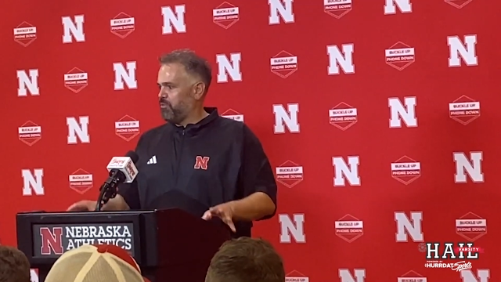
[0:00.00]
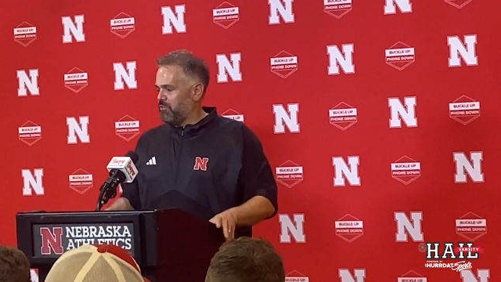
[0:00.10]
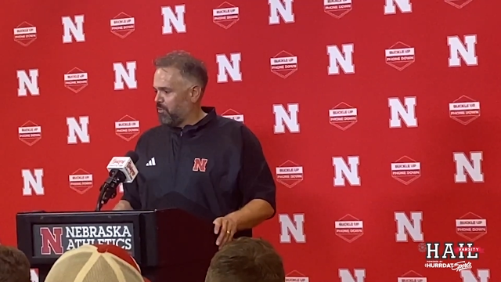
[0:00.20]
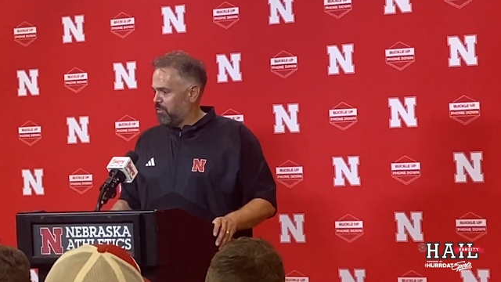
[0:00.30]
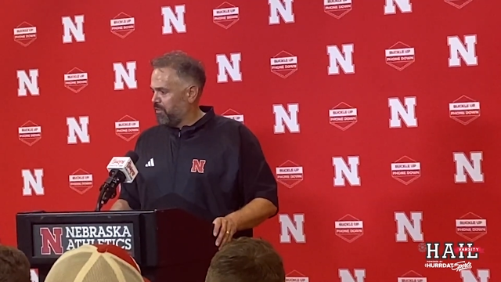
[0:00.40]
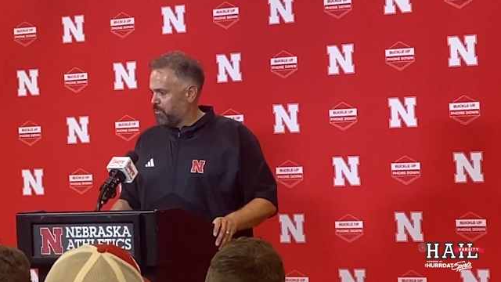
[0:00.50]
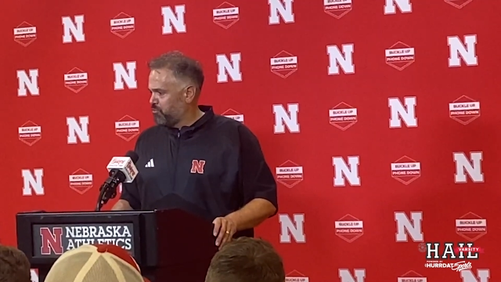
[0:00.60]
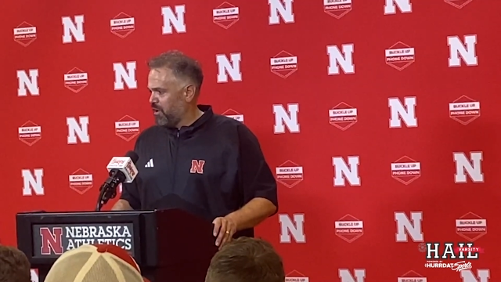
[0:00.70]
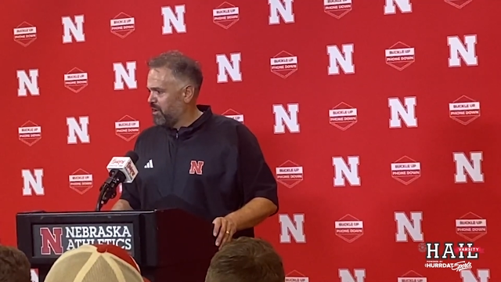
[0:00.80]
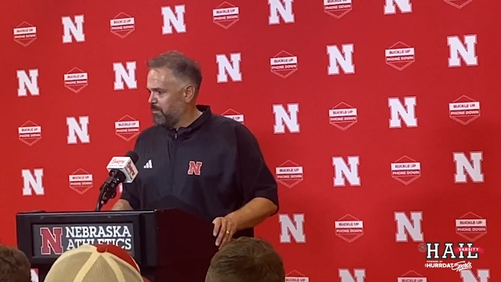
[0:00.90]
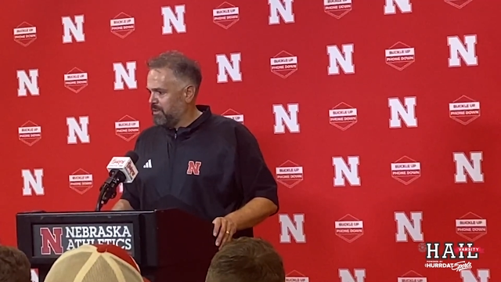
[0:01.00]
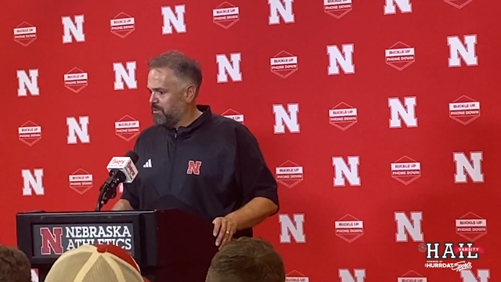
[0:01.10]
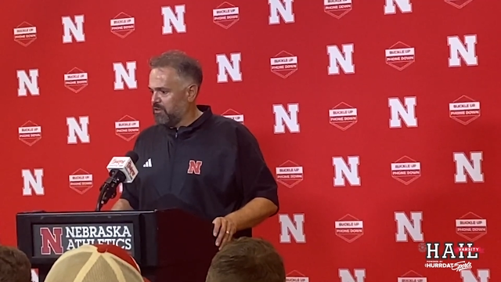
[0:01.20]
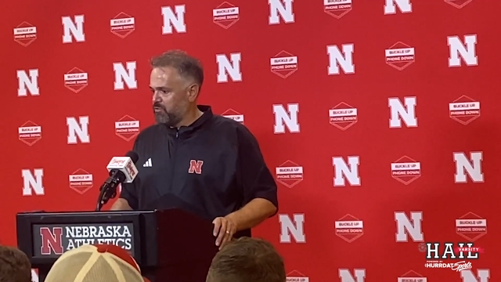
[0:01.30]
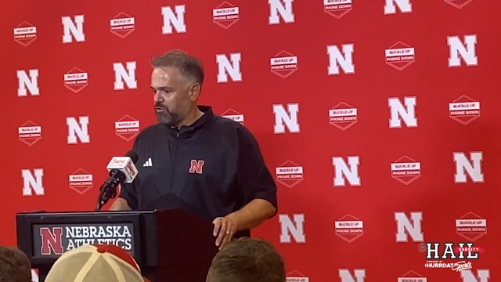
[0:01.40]
Princeville, I don't think, was trying to be
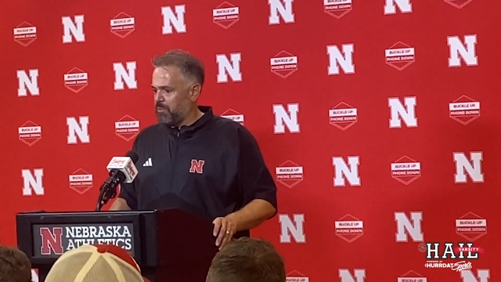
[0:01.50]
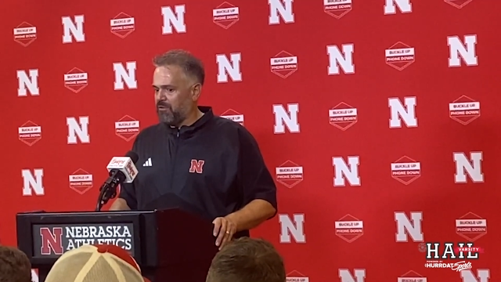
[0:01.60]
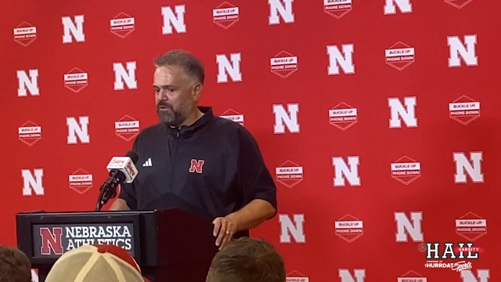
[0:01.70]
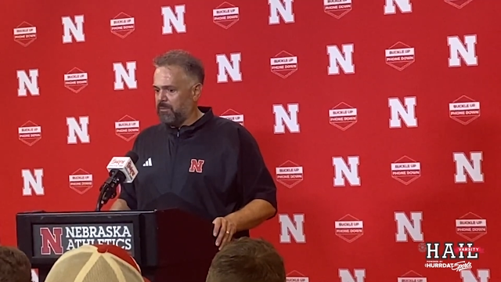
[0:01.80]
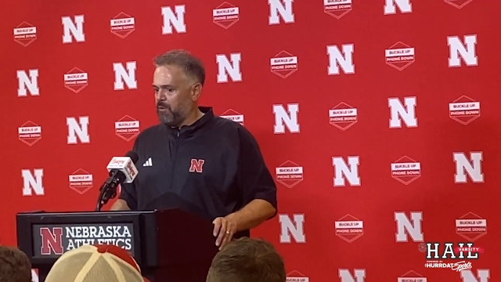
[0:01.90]
disrespectful to him.